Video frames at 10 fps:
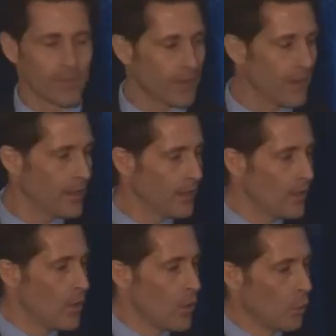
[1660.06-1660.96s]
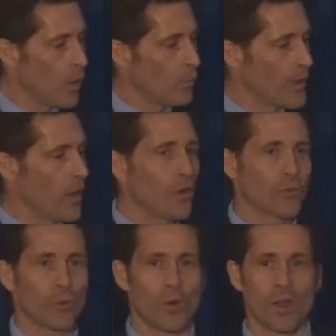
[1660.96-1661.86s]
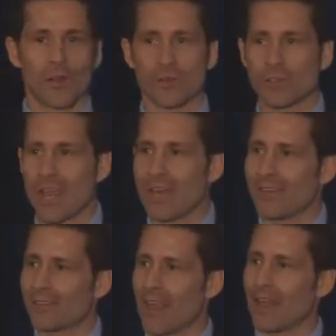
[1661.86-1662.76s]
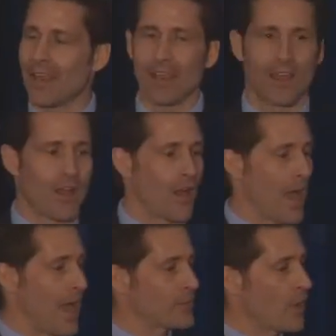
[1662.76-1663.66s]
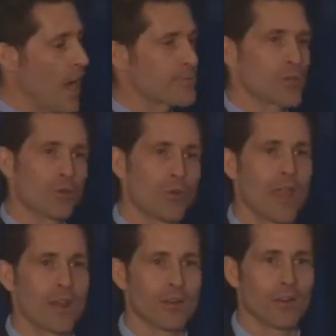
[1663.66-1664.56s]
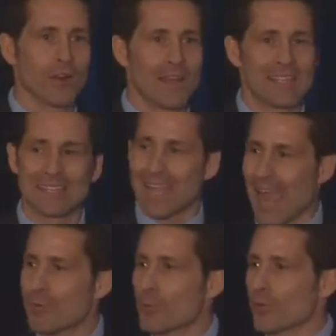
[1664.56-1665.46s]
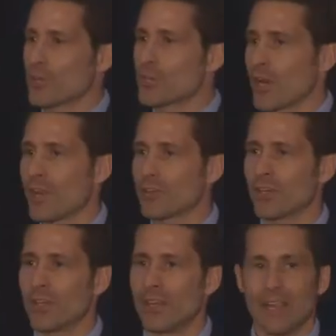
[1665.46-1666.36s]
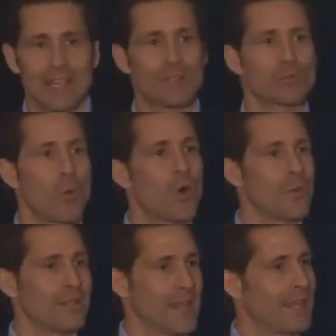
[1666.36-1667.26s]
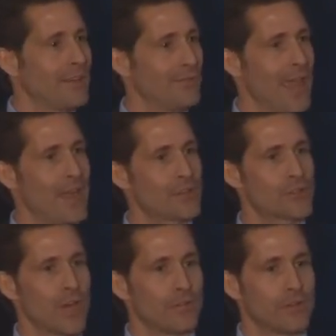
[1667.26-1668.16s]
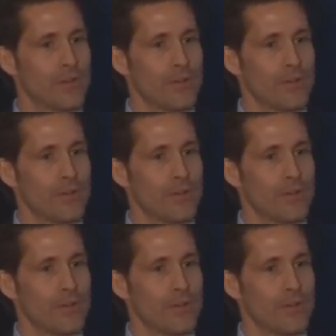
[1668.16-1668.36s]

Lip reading: Okay? What we also want to understand is that as an option writer, time depreciation is what we take advantage of.